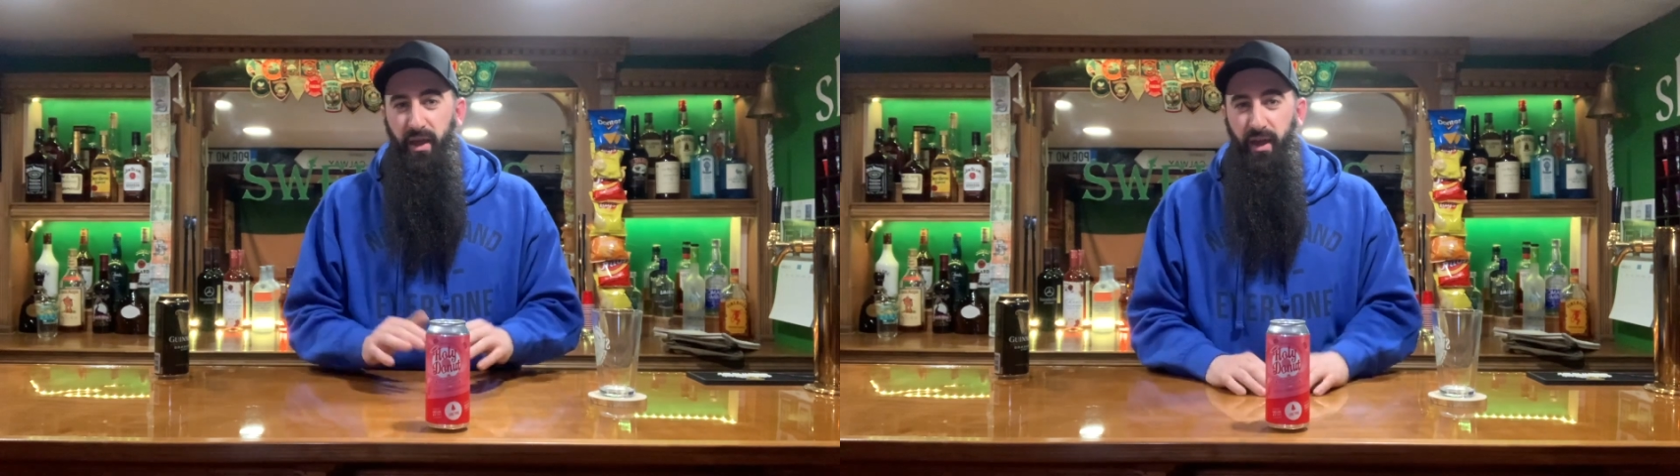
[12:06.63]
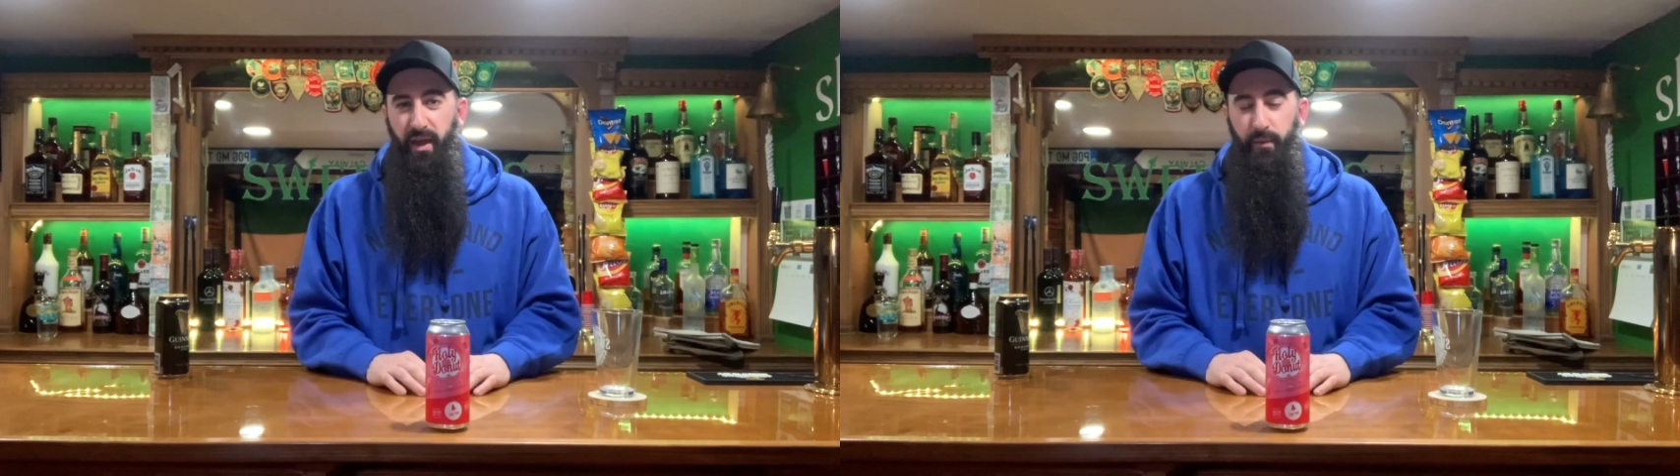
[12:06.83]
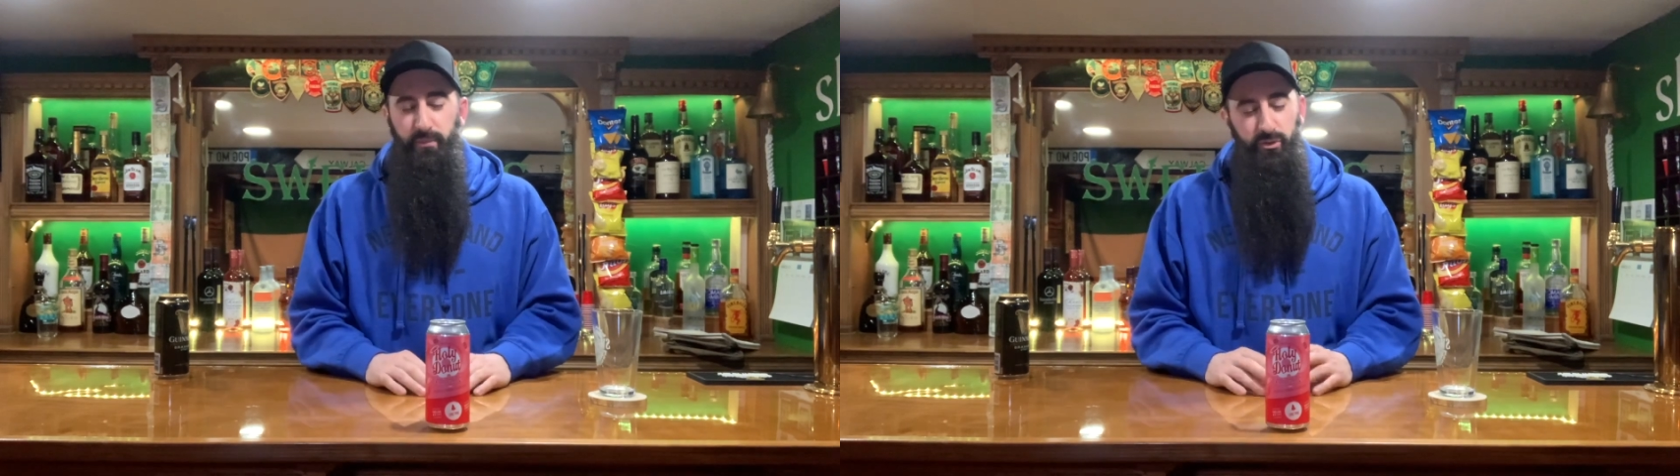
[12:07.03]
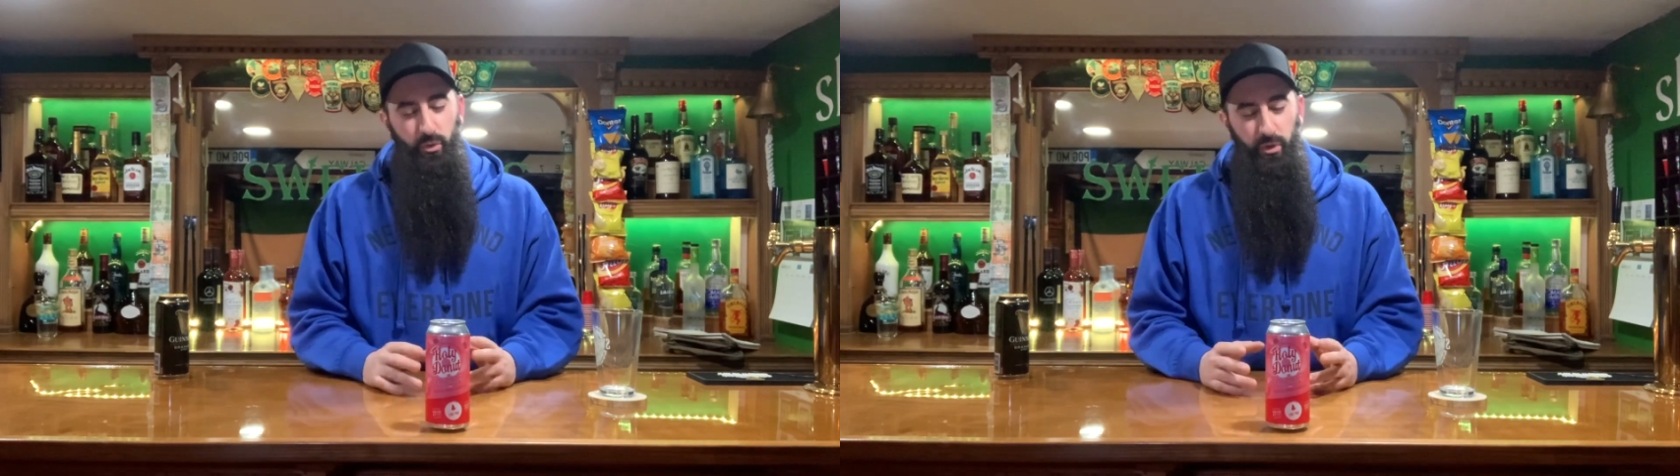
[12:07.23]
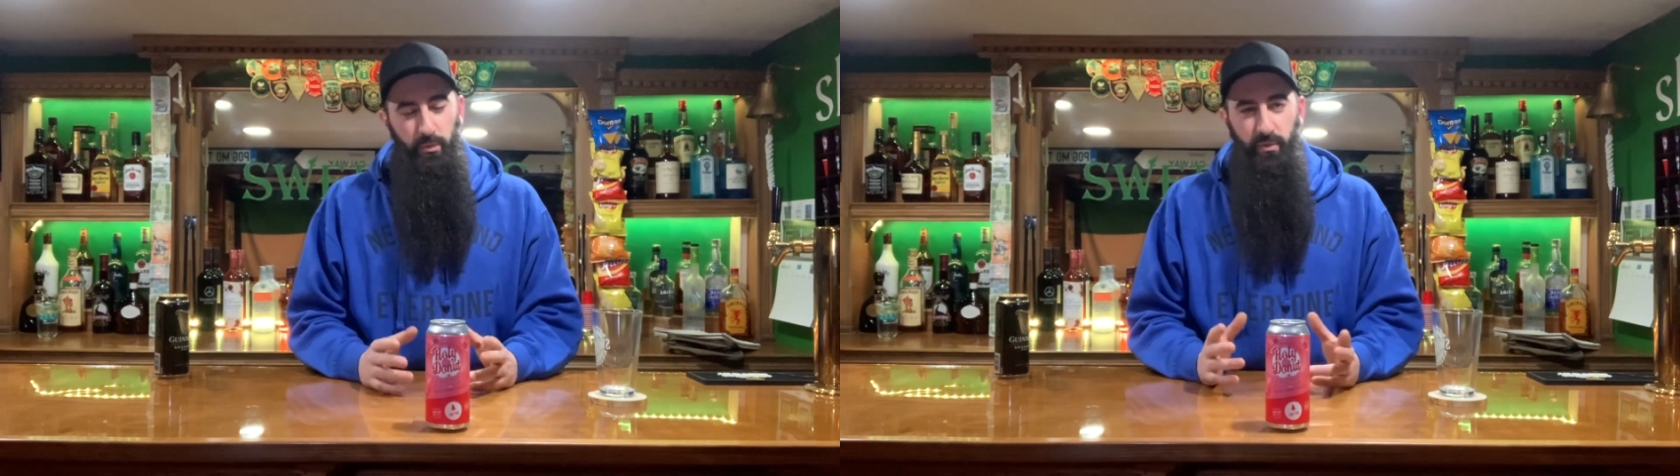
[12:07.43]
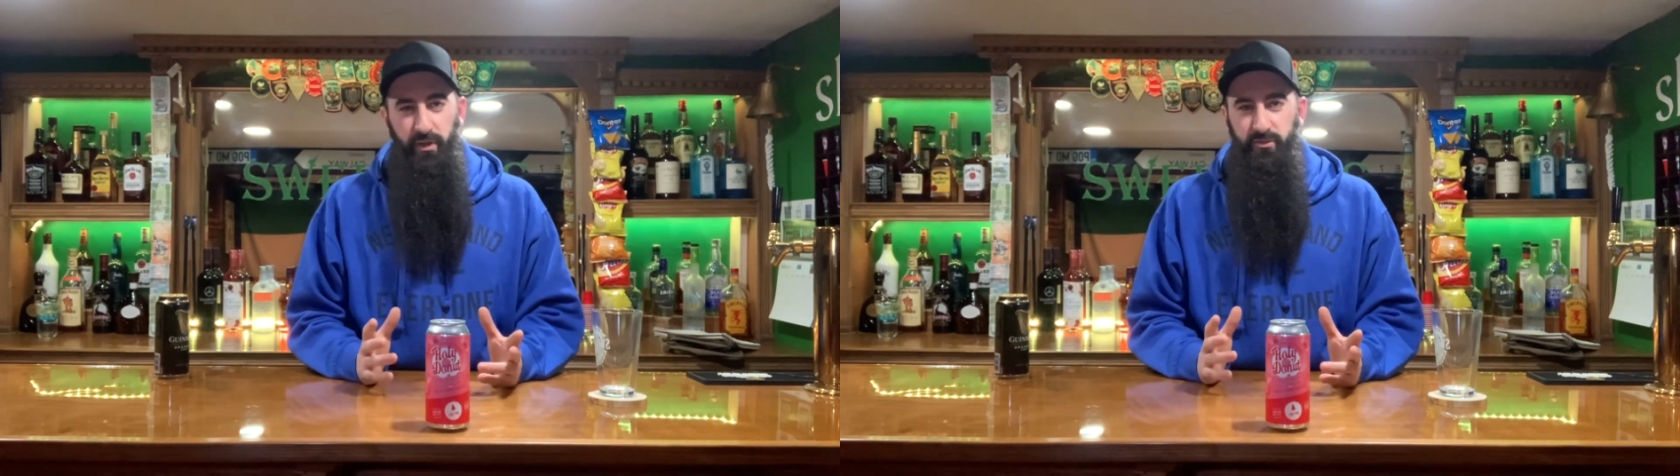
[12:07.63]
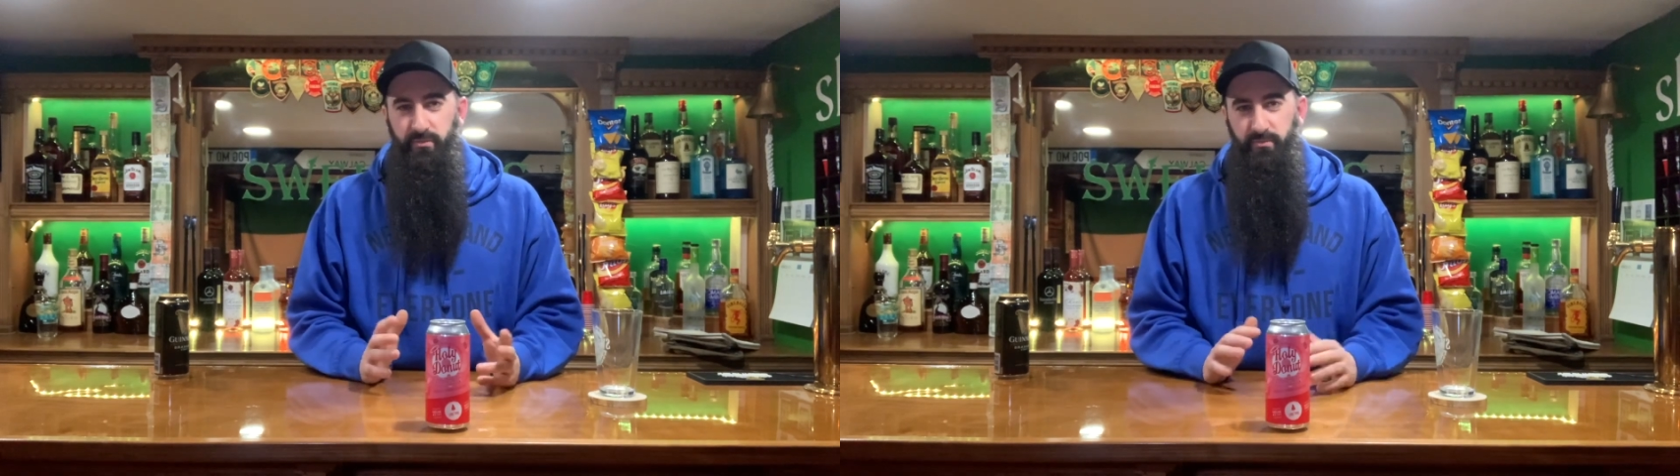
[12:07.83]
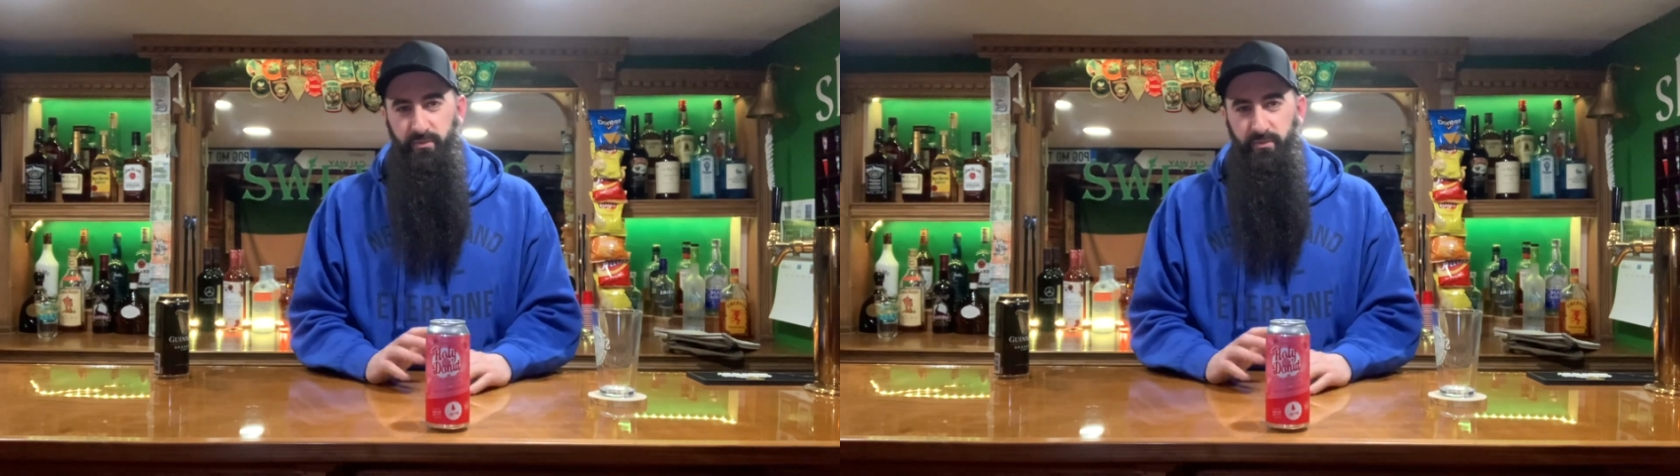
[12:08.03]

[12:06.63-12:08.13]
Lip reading: But it's a cool little place.